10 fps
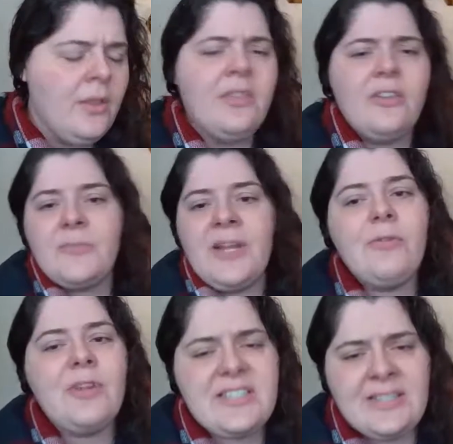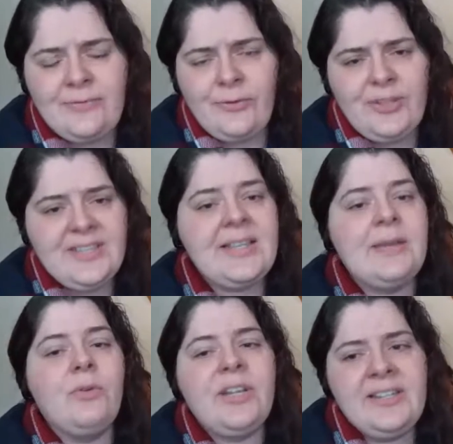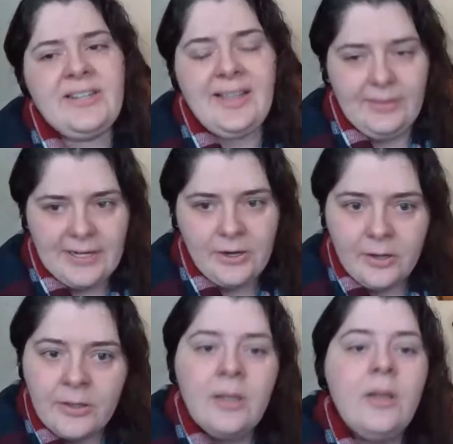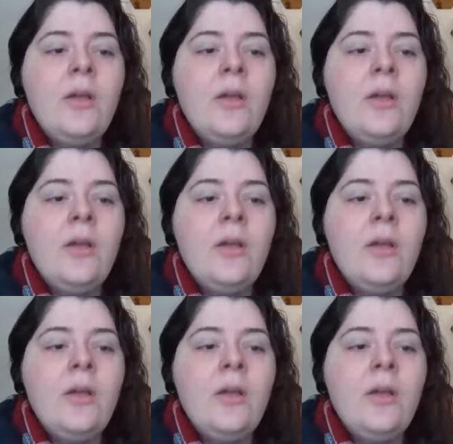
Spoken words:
There's many reasons for this, and we'll get into that later.